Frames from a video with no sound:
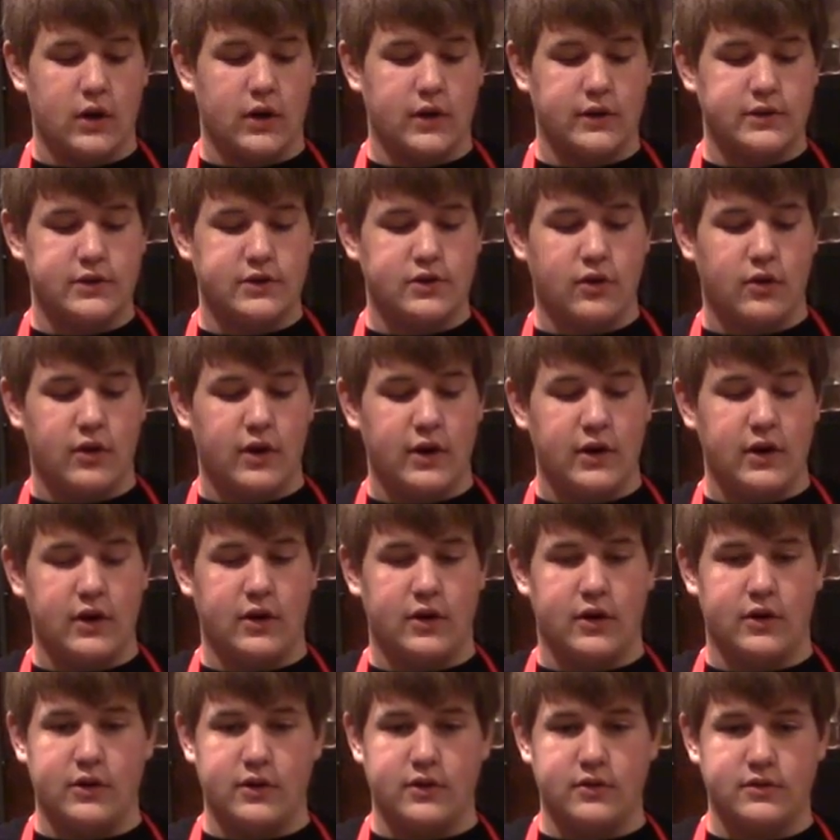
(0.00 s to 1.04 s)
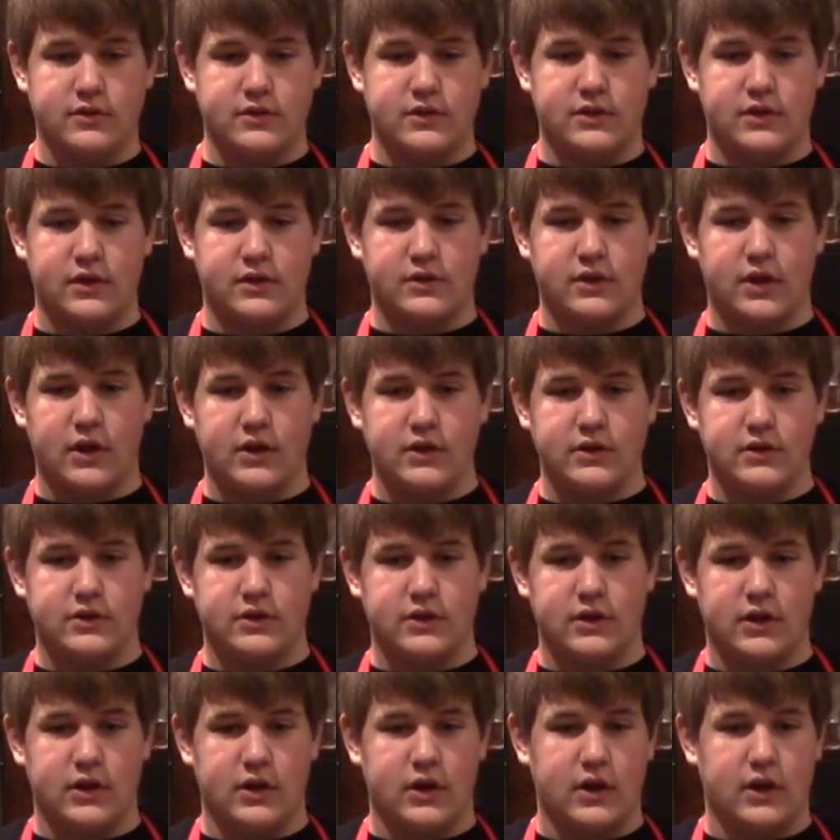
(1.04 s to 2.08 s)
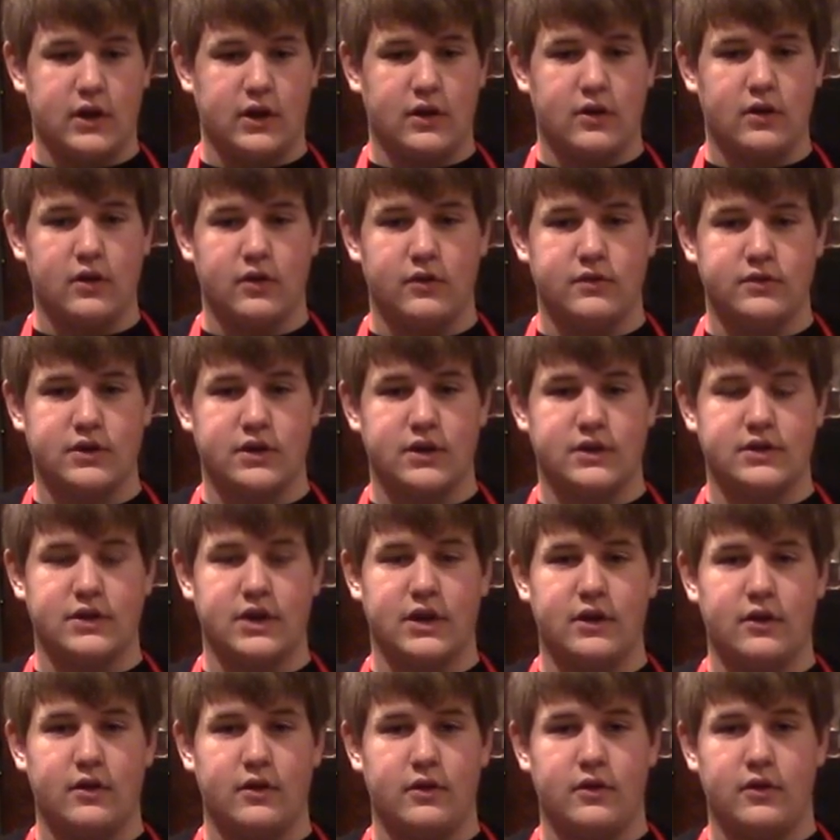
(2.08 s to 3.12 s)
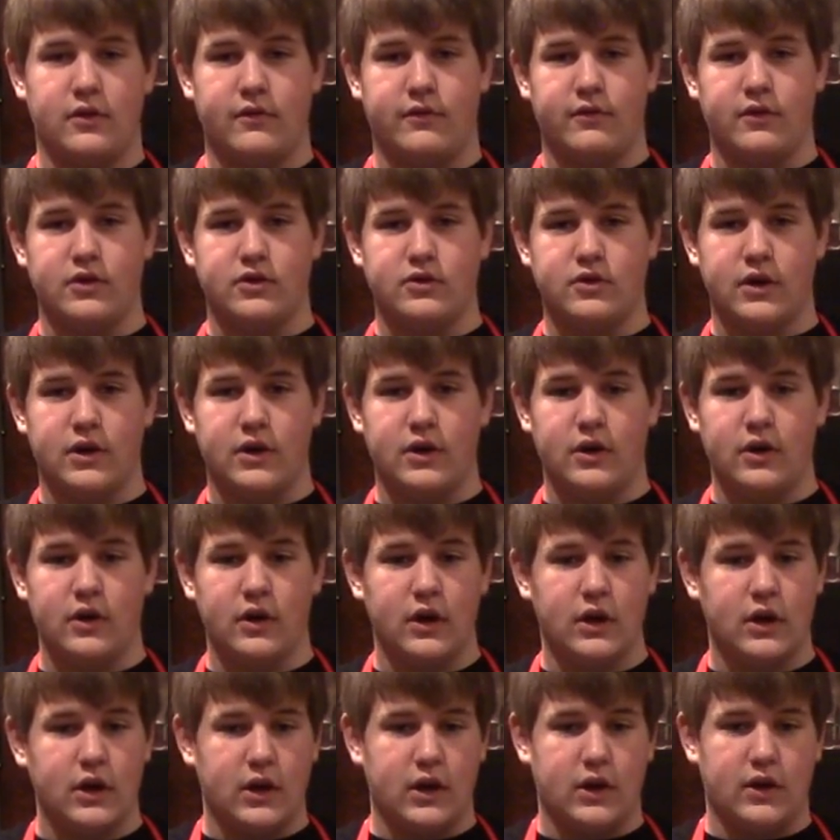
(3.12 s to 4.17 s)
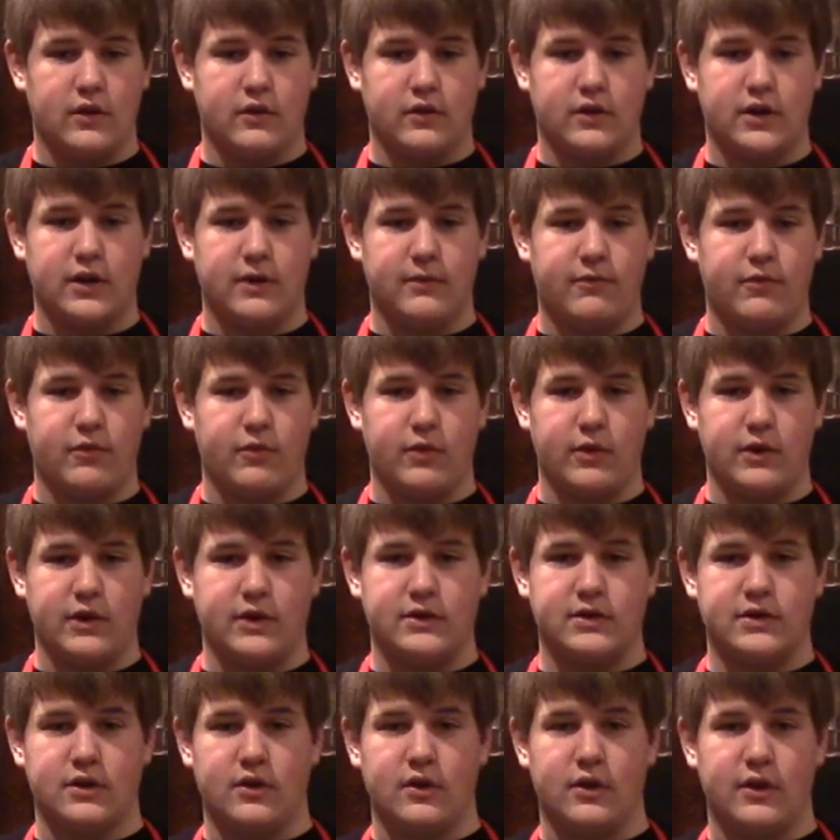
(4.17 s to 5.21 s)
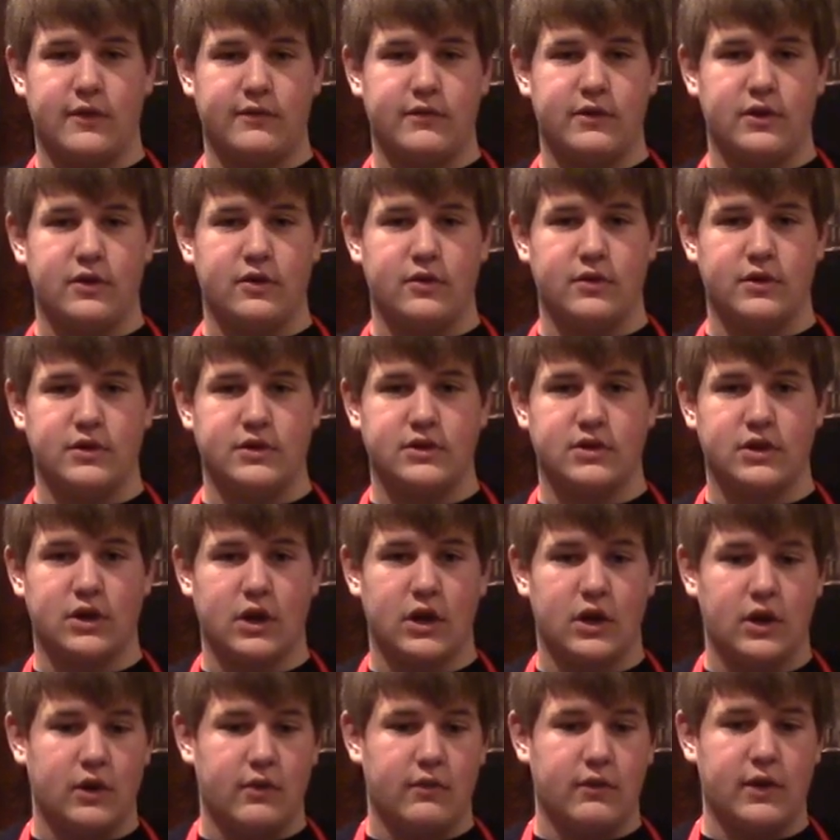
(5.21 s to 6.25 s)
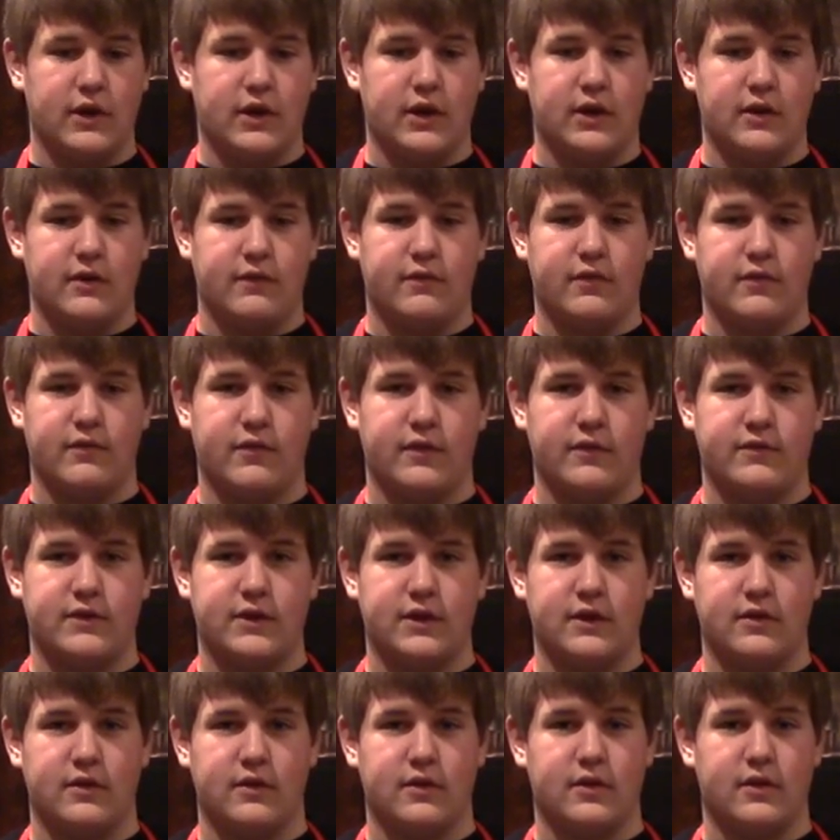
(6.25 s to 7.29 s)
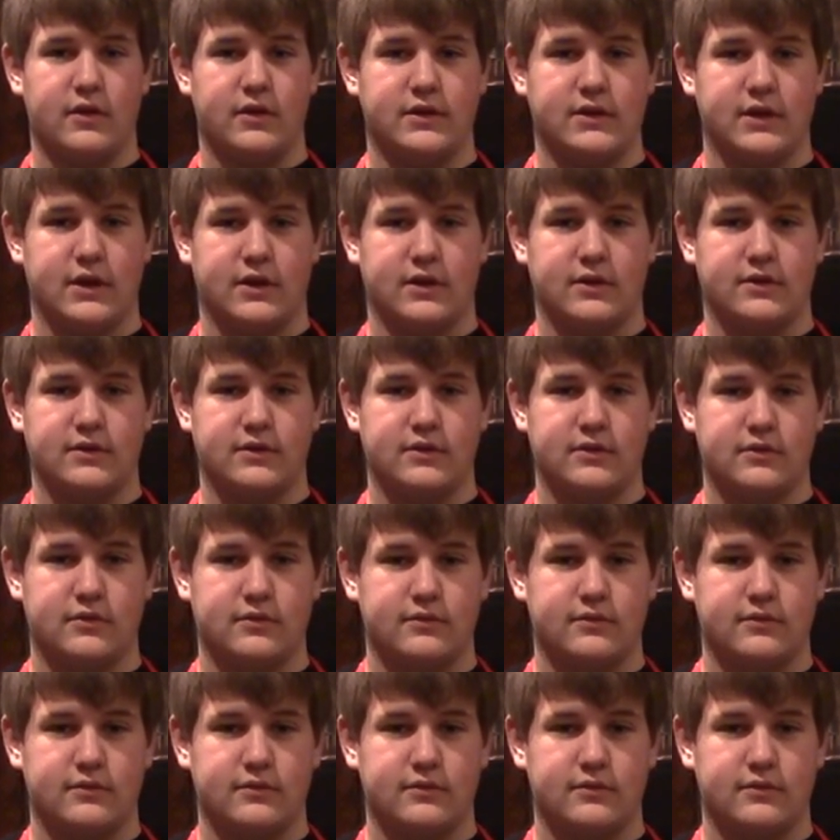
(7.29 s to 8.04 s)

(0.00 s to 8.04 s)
Store any unused sauce in a closed container in the refrigerator. It'll keep for weeks, and all you have to do is reheat it for 15 to 30 seconds.